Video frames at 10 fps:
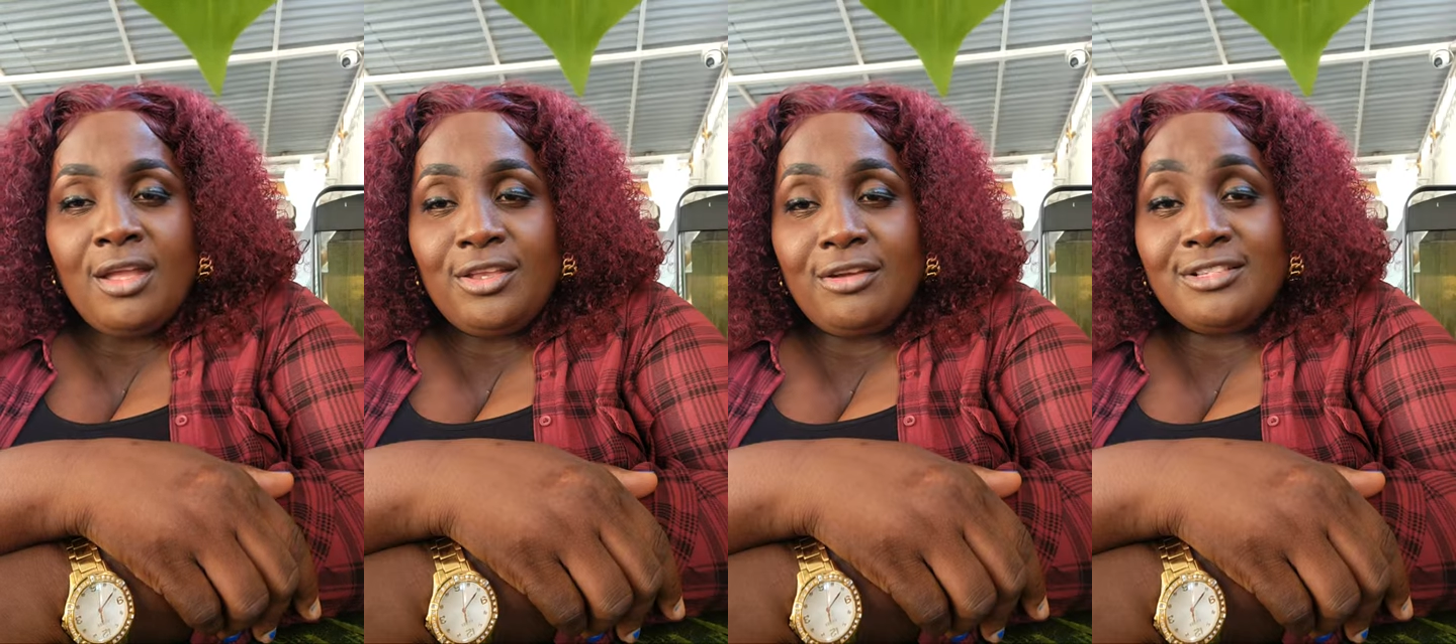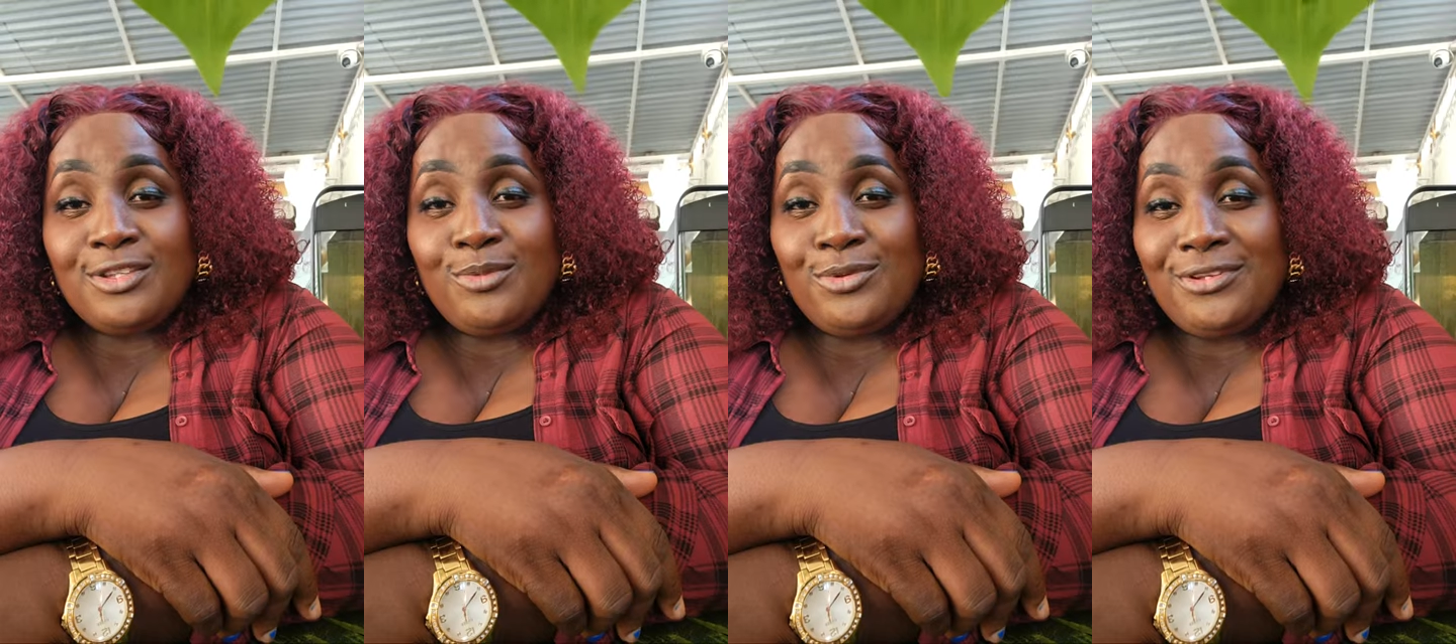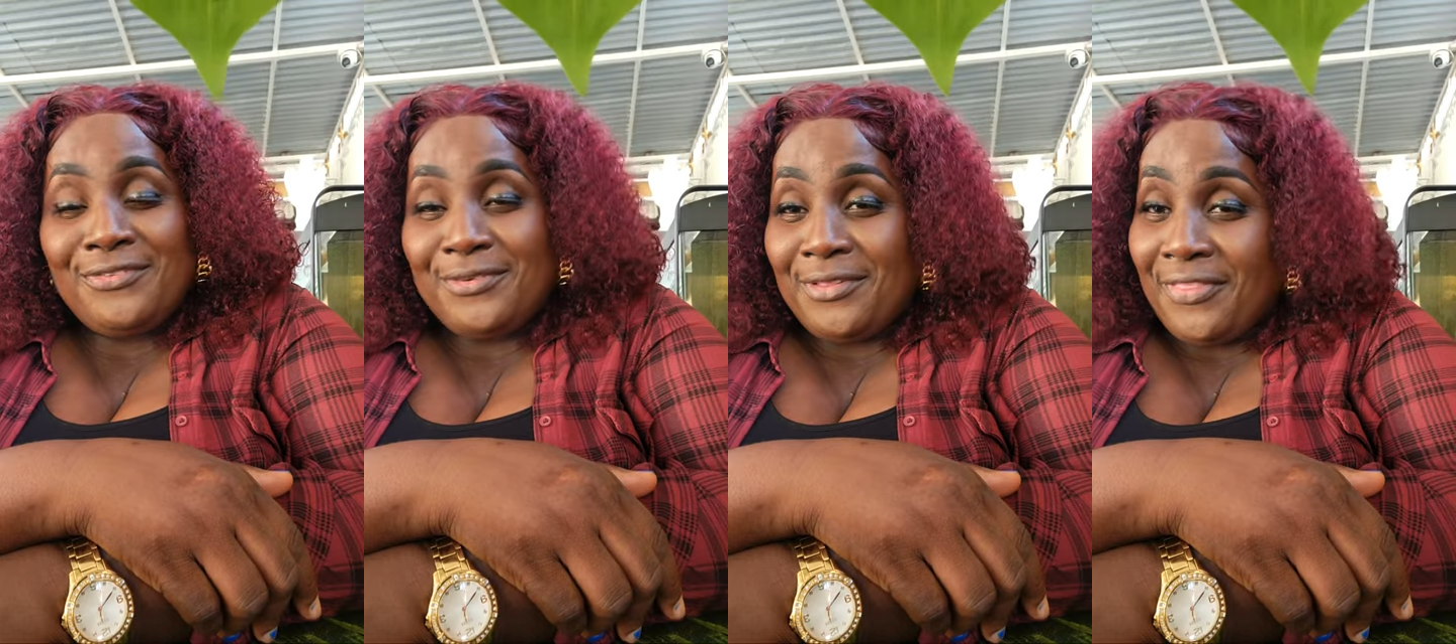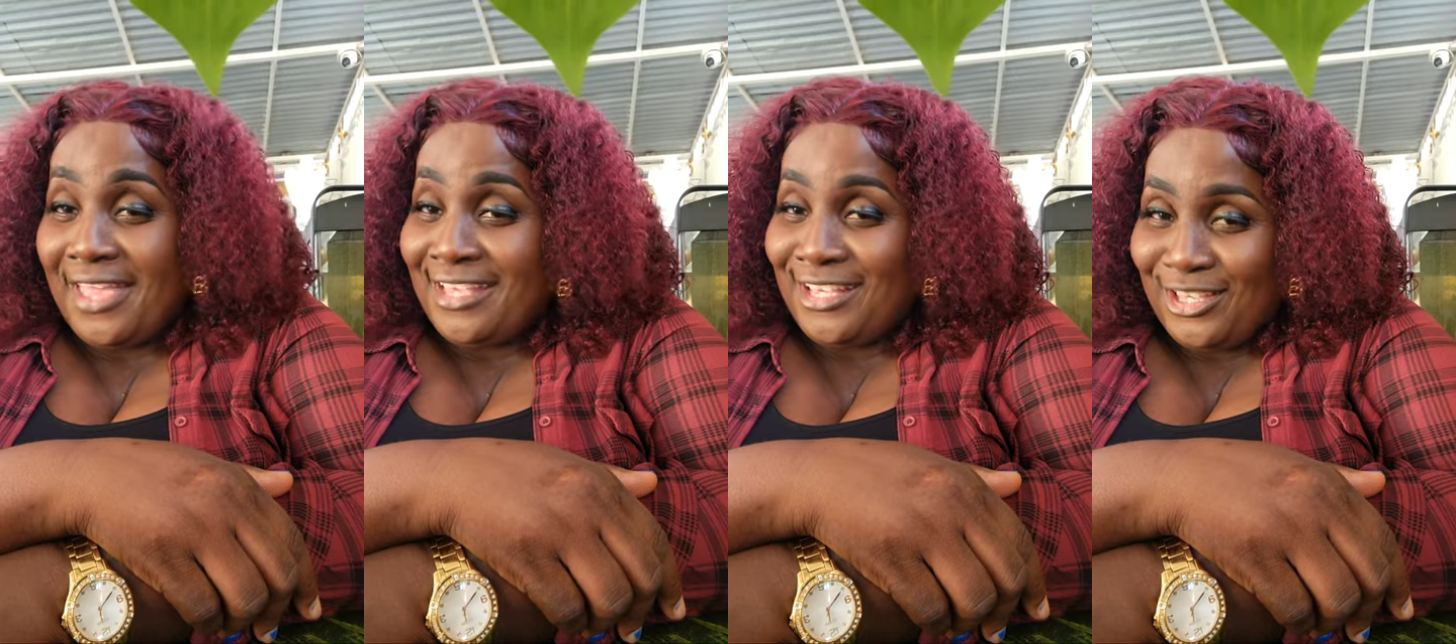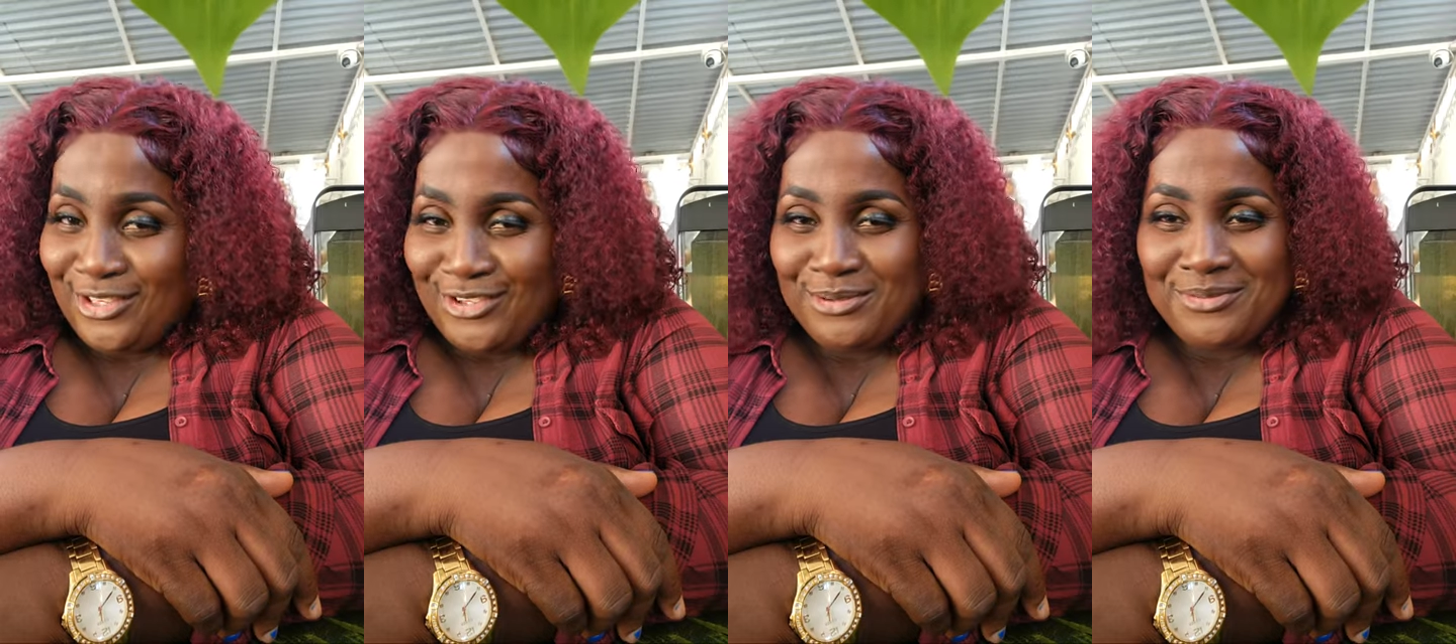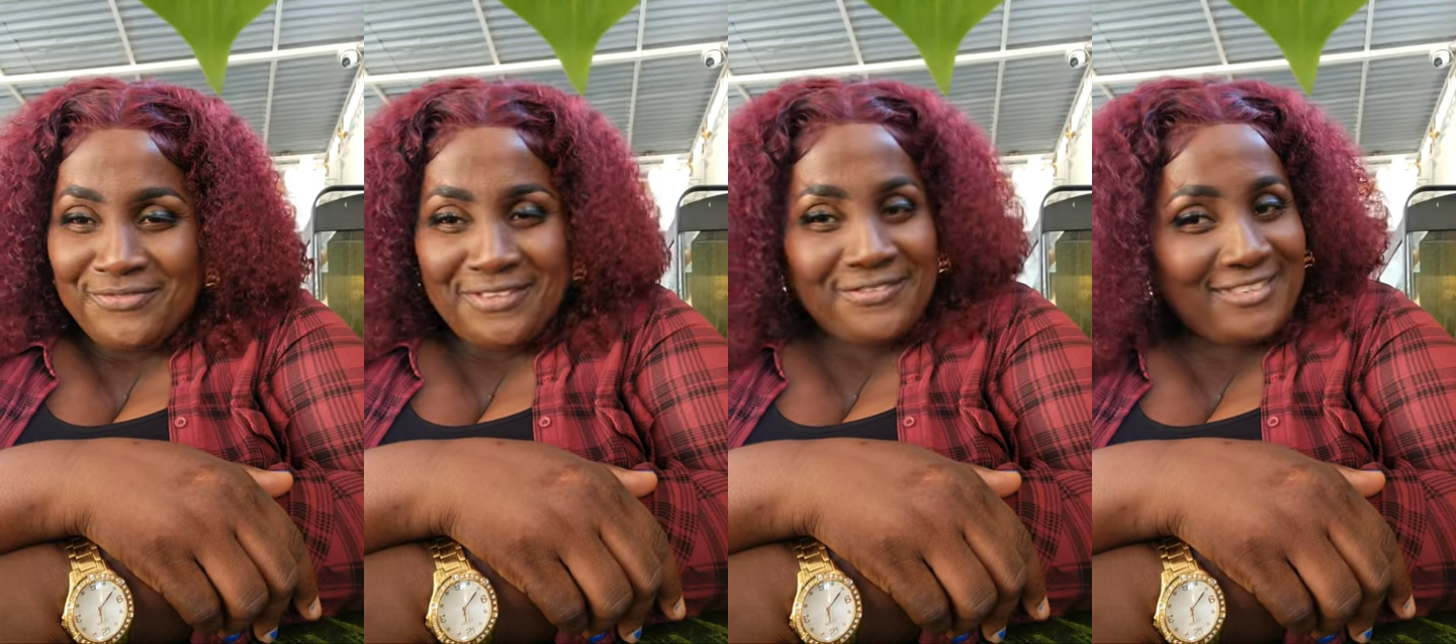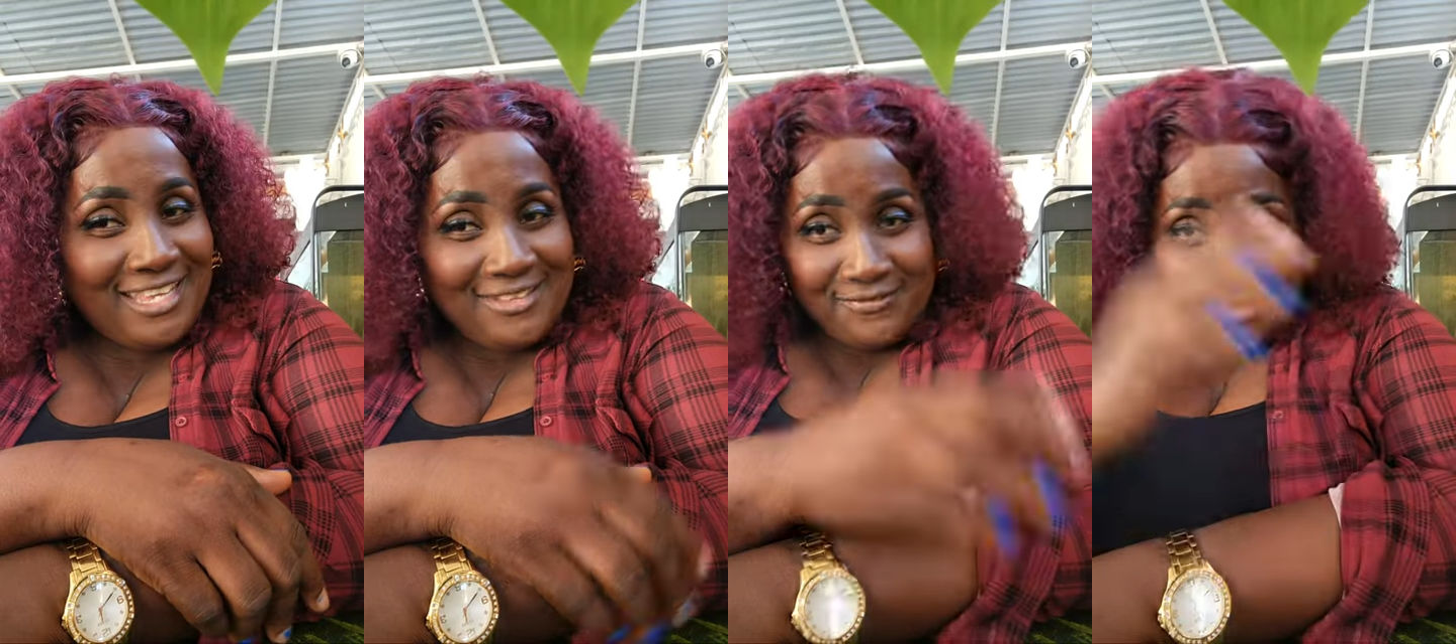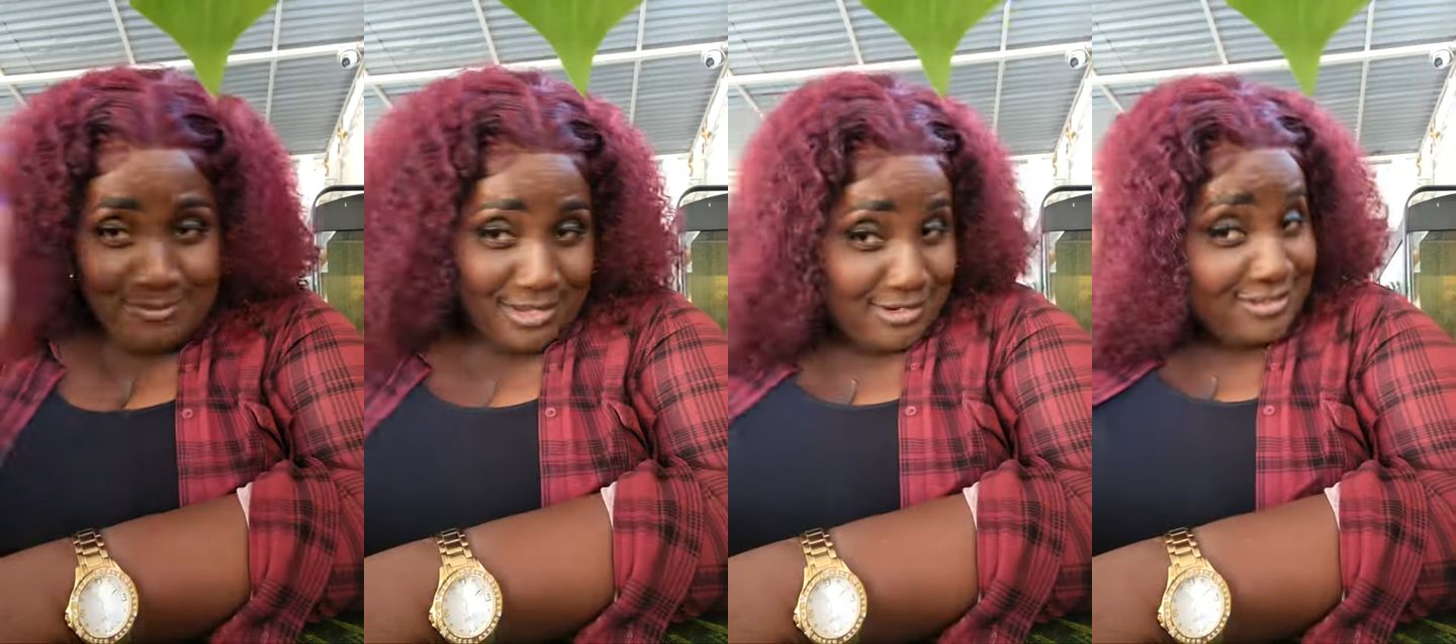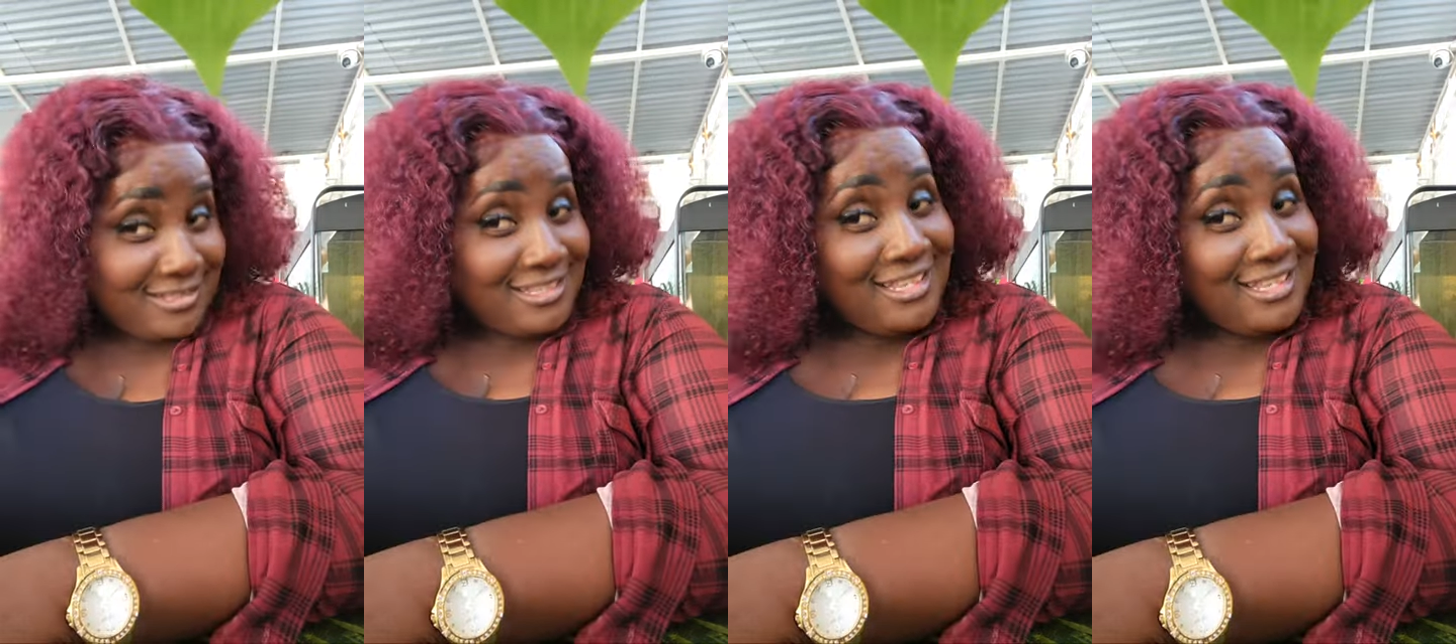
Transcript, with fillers: you're so beautiful. Thank you. 50 and fabulous.